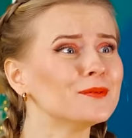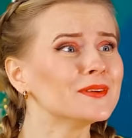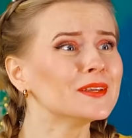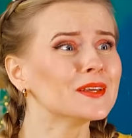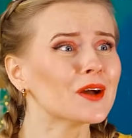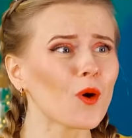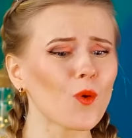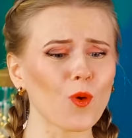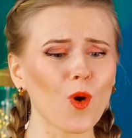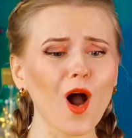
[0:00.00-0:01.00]
I got
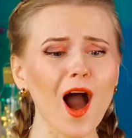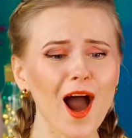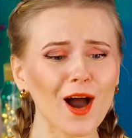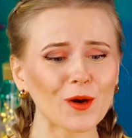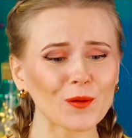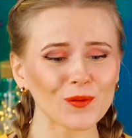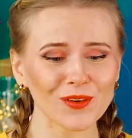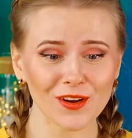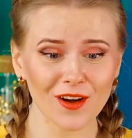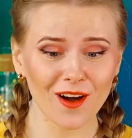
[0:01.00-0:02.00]
you a little
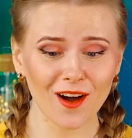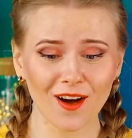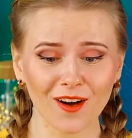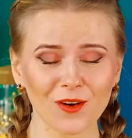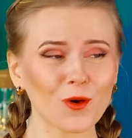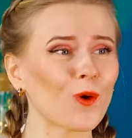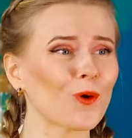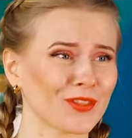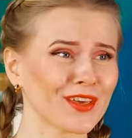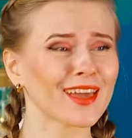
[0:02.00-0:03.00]
prezi.
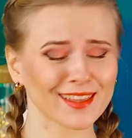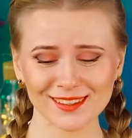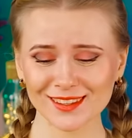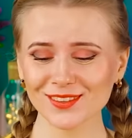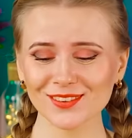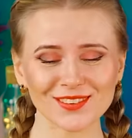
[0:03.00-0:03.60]
Oh, wow!